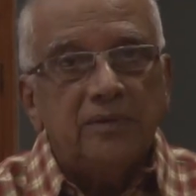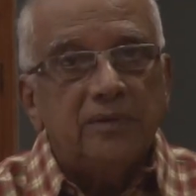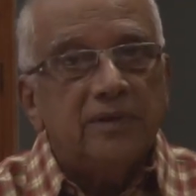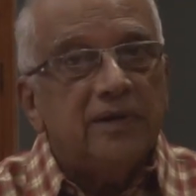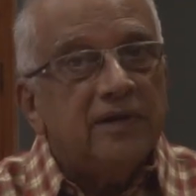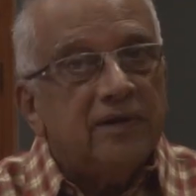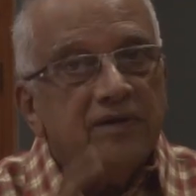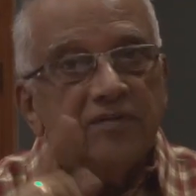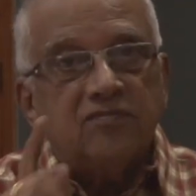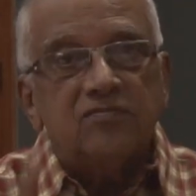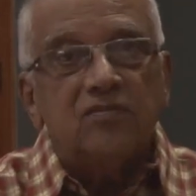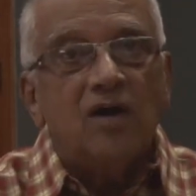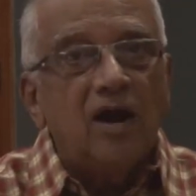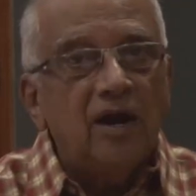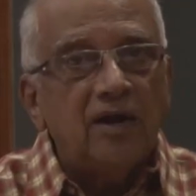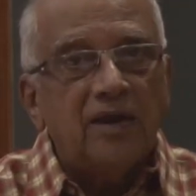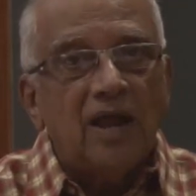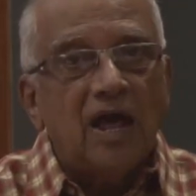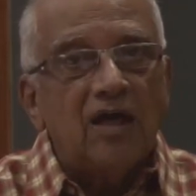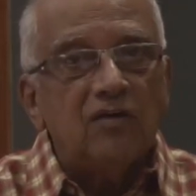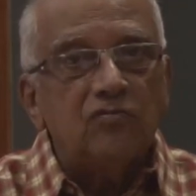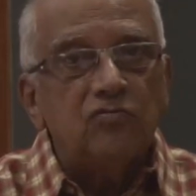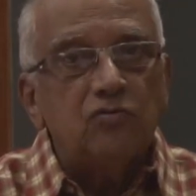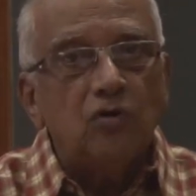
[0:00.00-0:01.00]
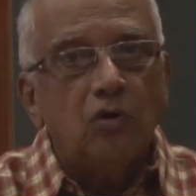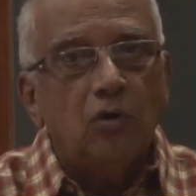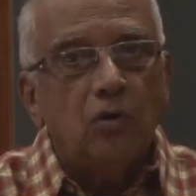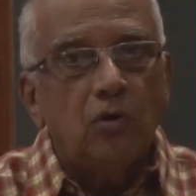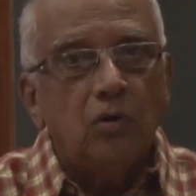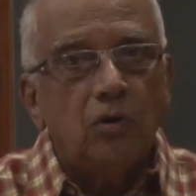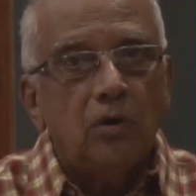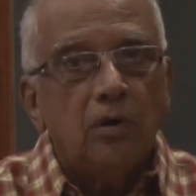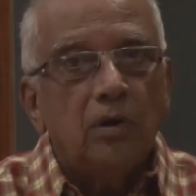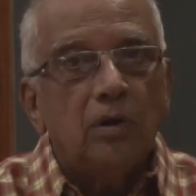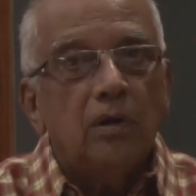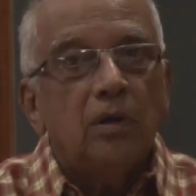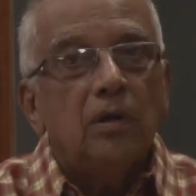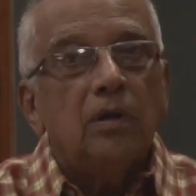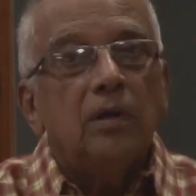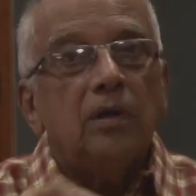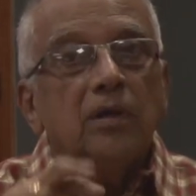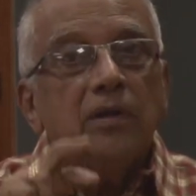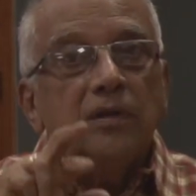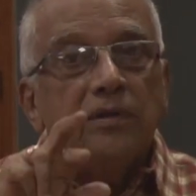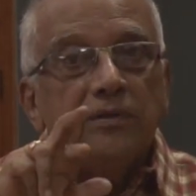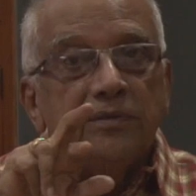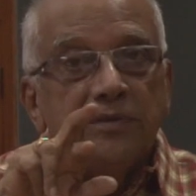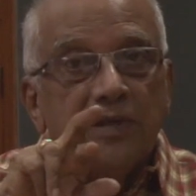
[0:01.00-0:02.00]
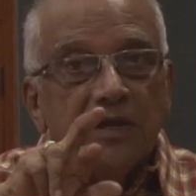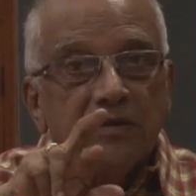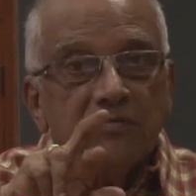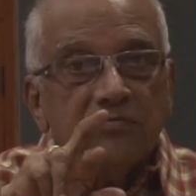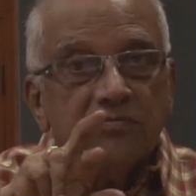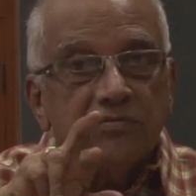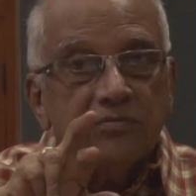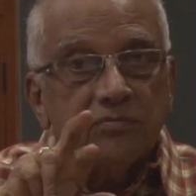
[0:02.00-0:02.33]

It is not as though the